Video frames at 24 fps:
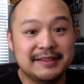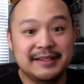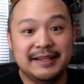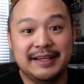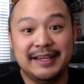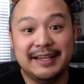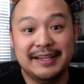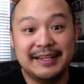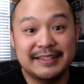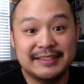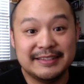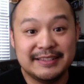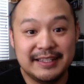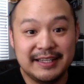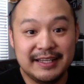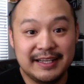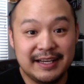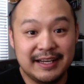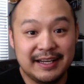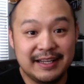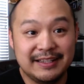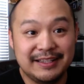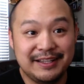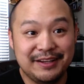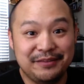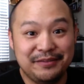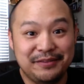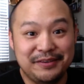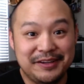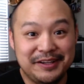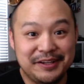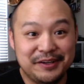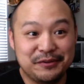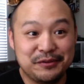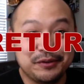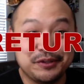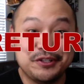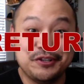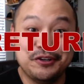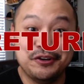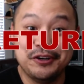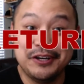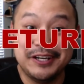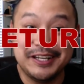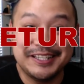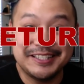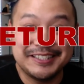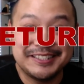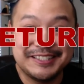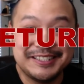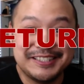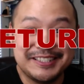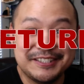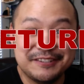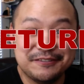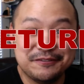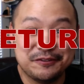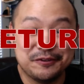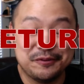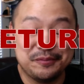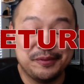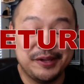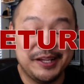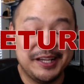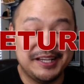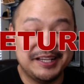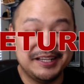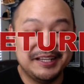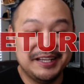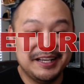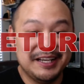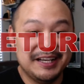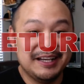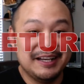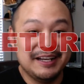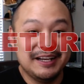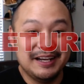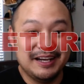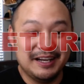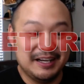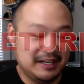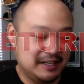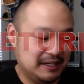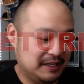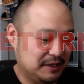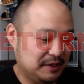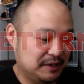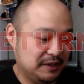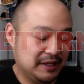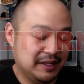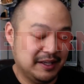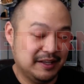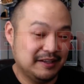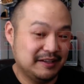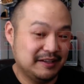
it is a definite return it for me. I